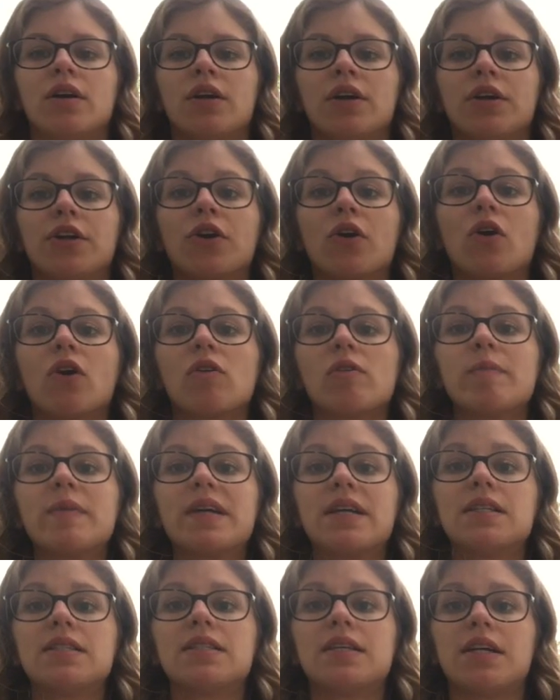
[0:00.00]
You're going to be
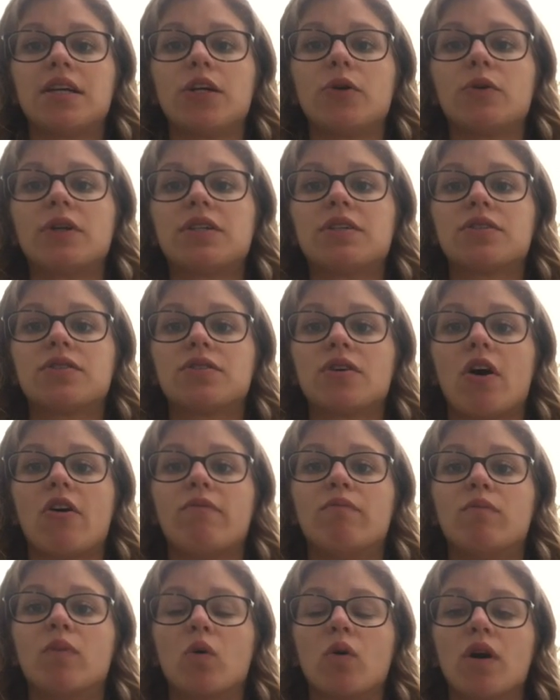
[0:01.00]
continuing to solve
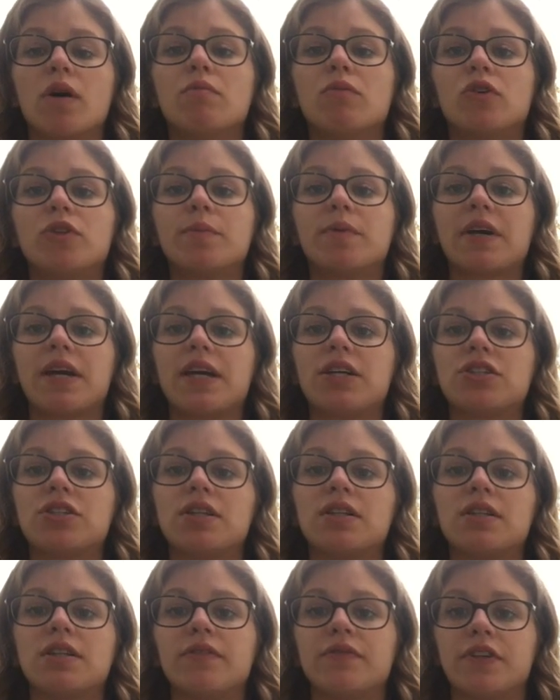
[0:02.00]
more multiplication
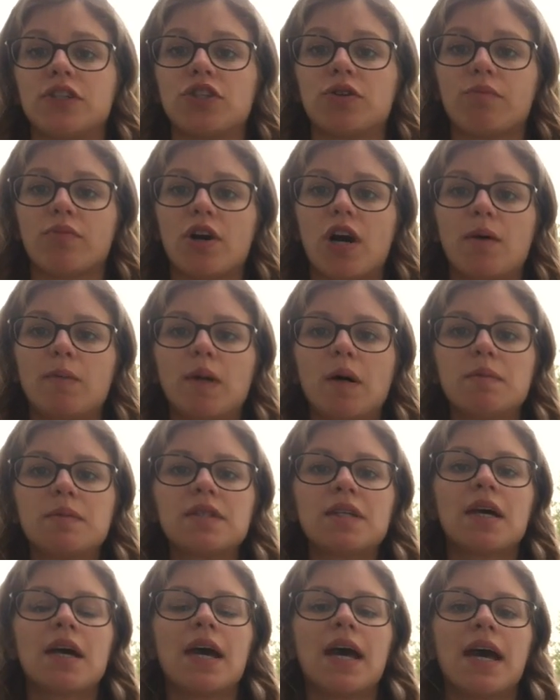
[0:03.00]
and division problems,